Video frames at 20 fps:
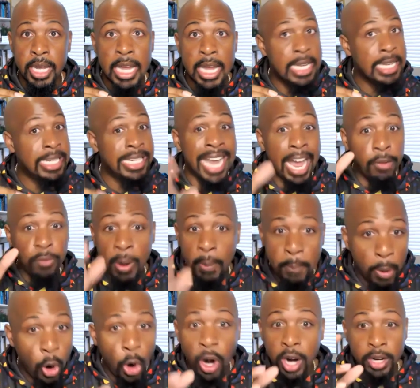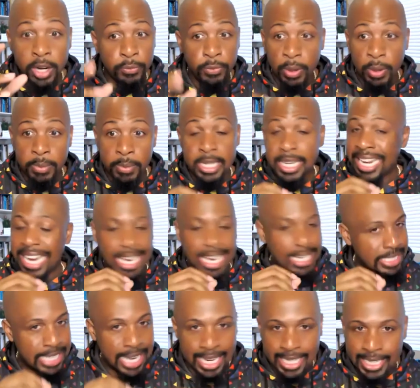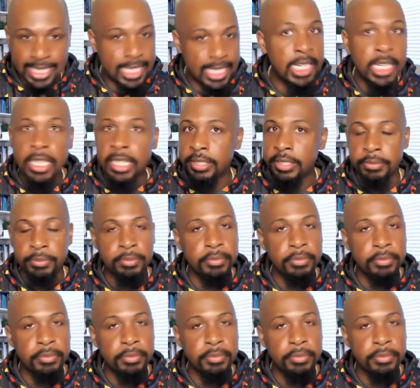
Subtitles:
That report that's not the end.